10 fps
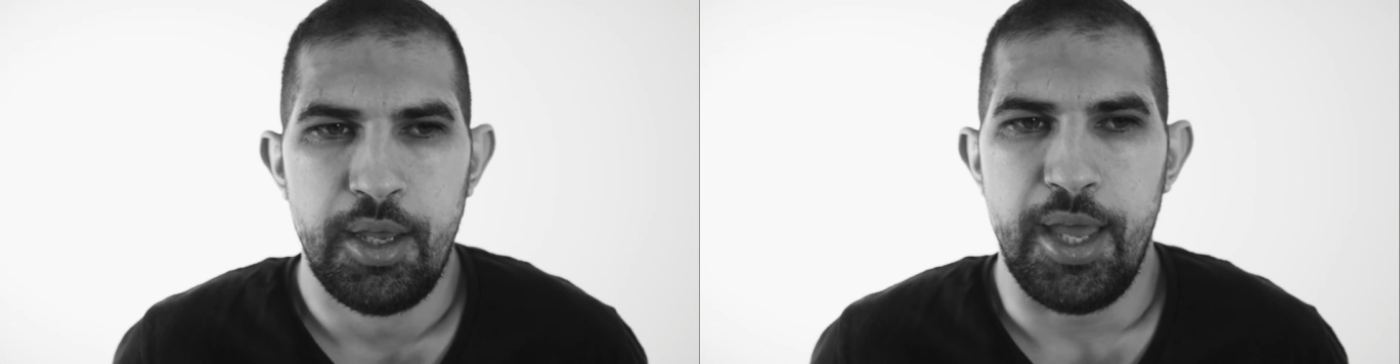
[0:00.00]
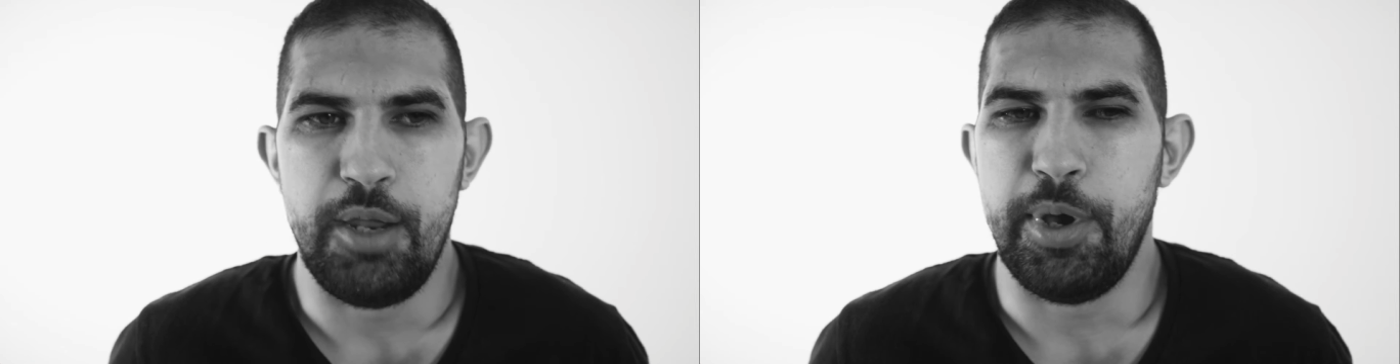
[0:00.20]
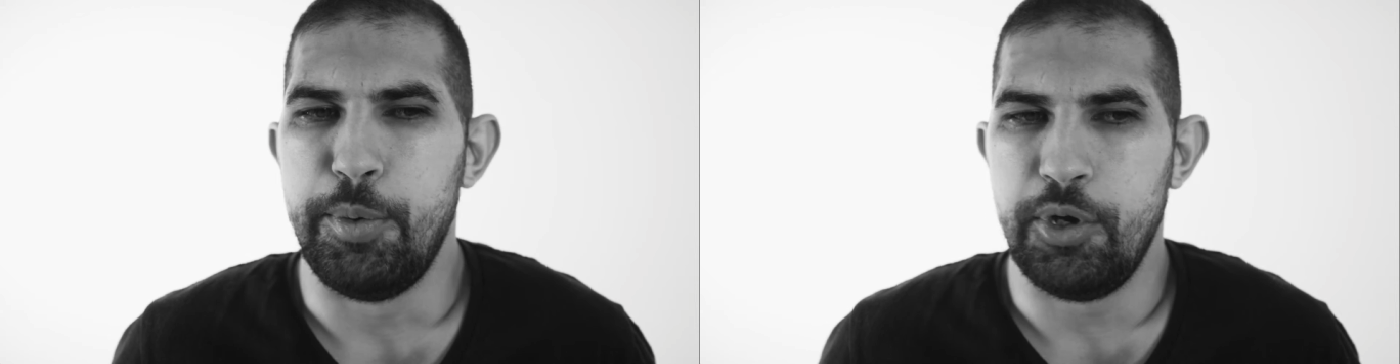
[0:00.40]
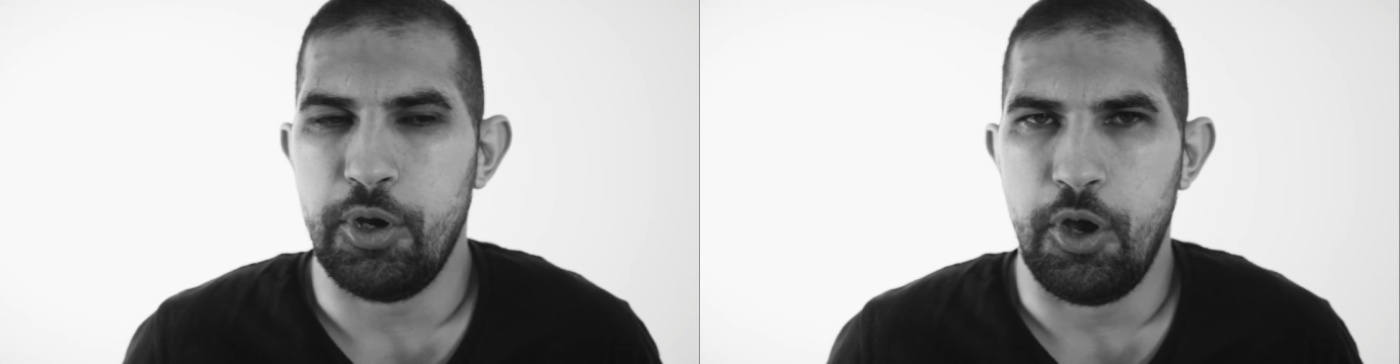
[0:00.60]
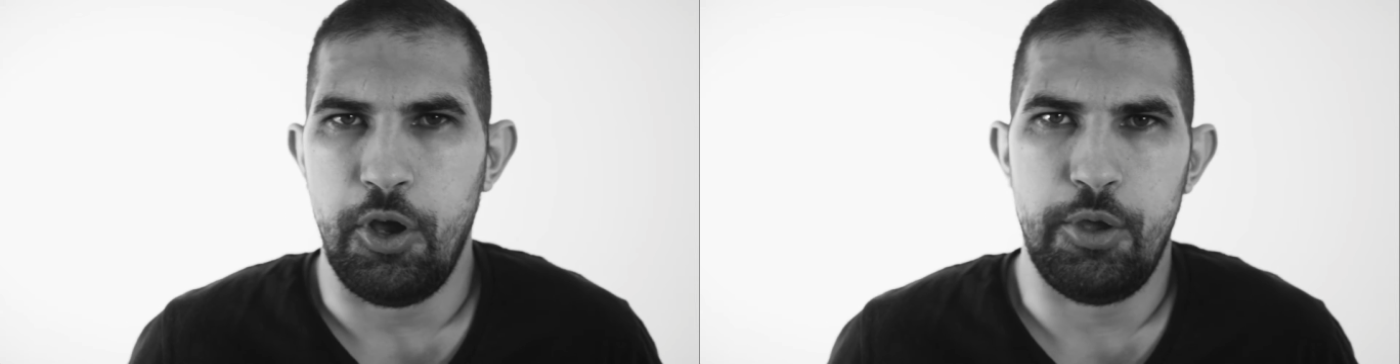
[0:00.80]
Anyway, we
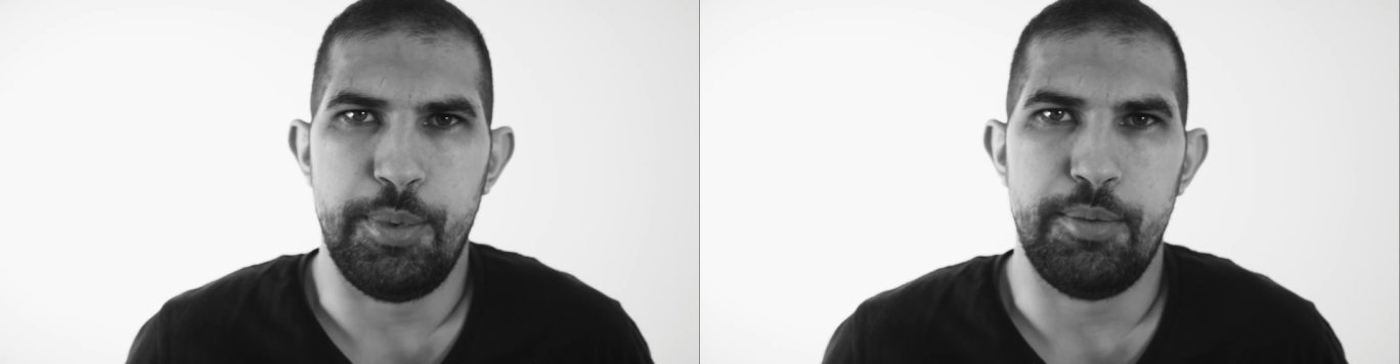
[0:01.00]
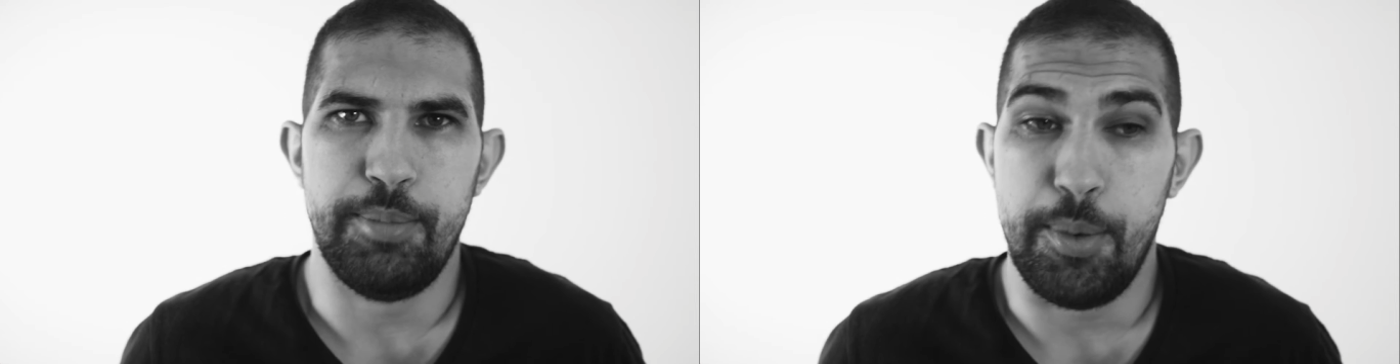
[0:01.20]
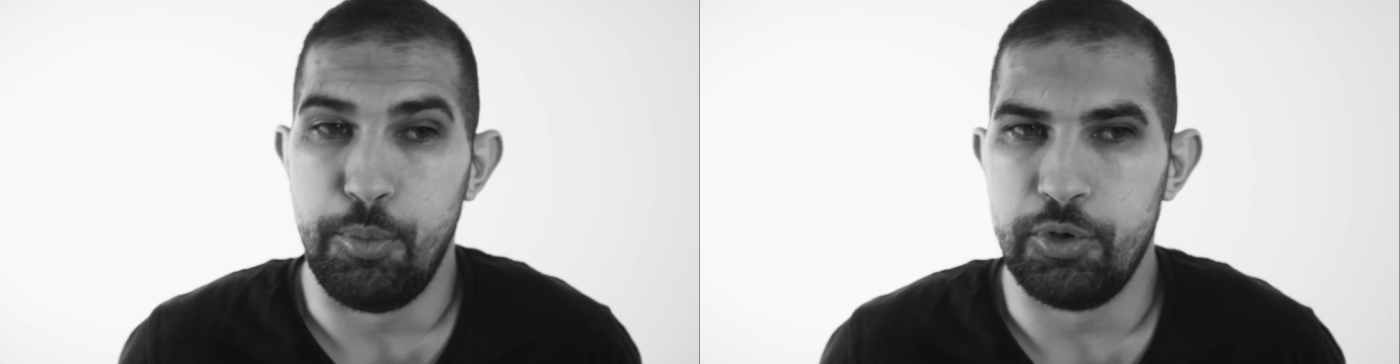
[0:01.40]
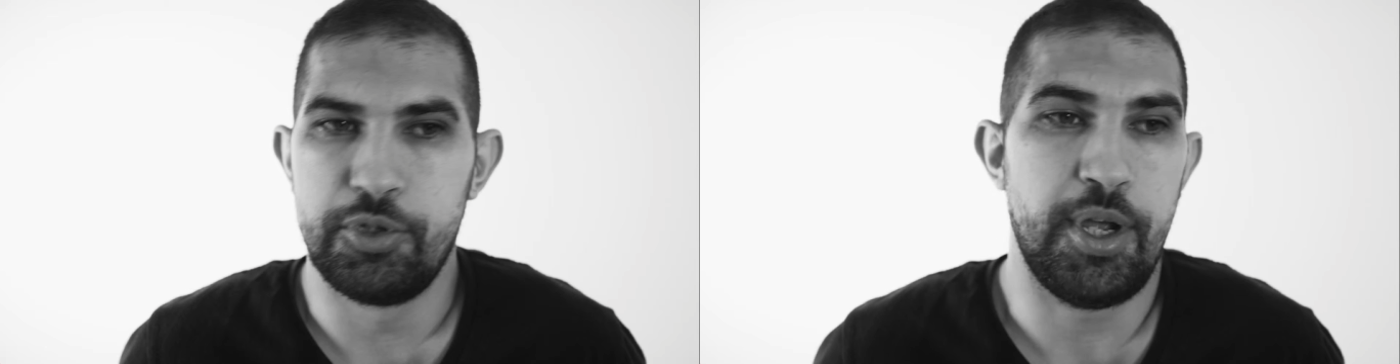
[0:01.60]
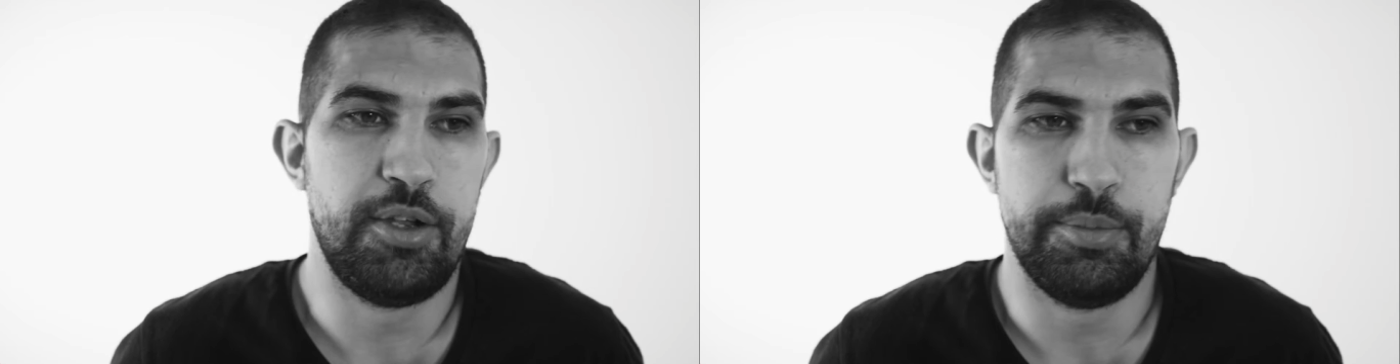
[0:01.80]
got home and mum walked
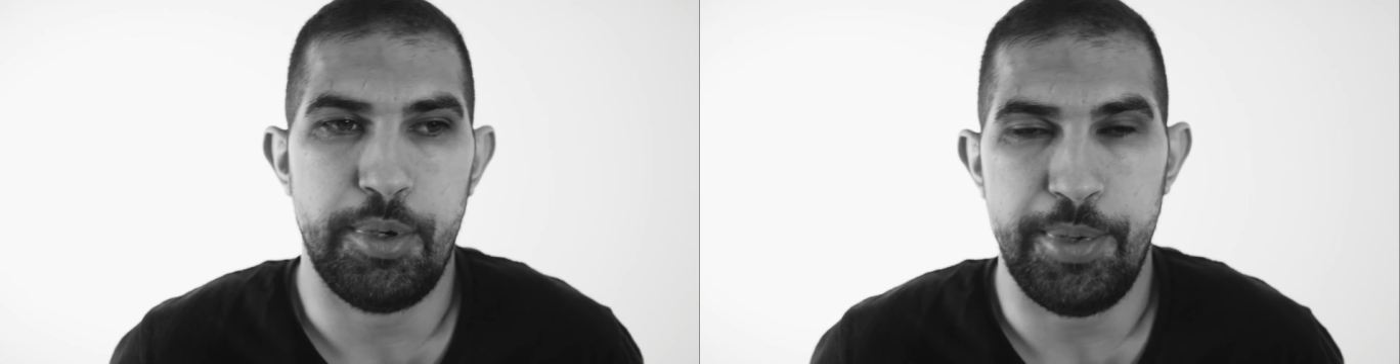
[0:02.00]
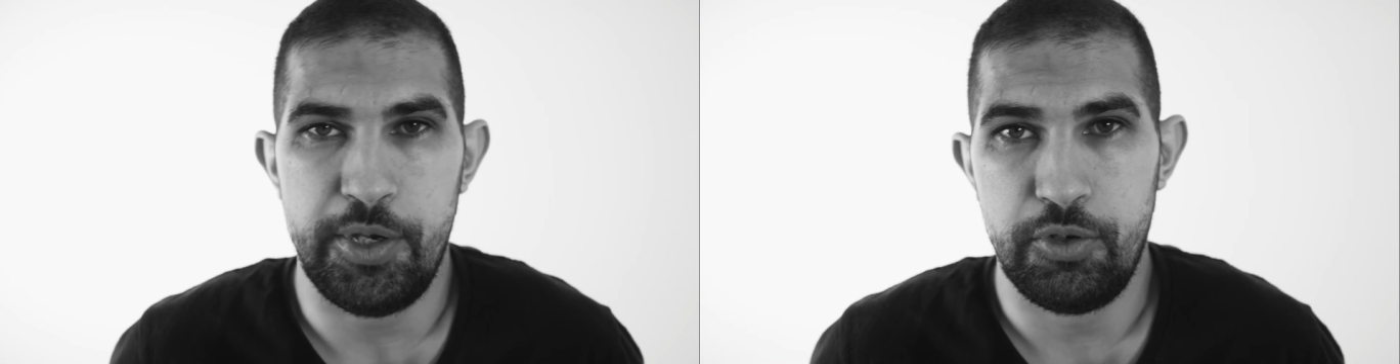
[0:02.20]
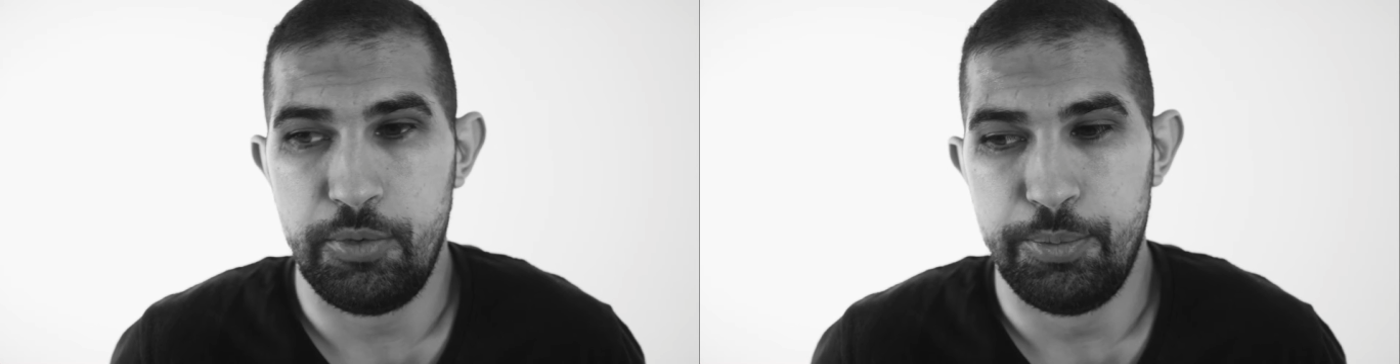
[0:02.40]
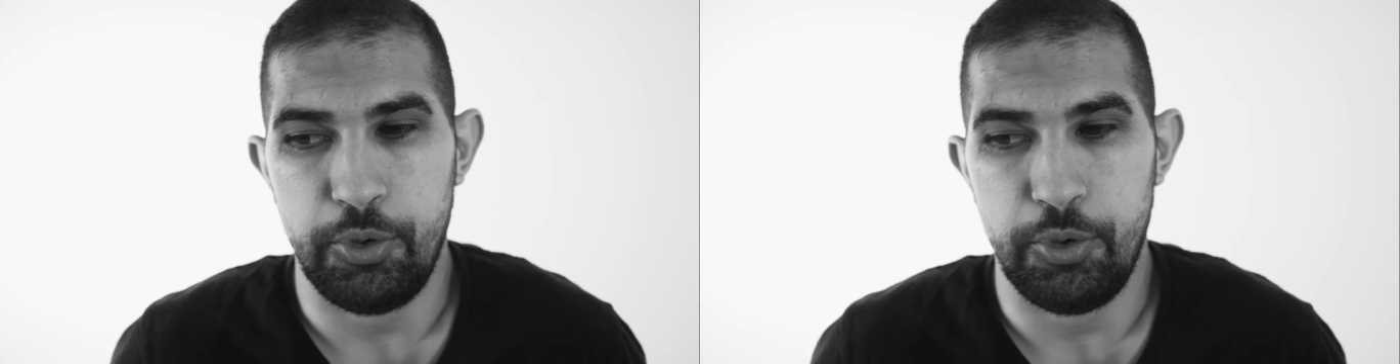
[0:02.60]
straight into my bedroom,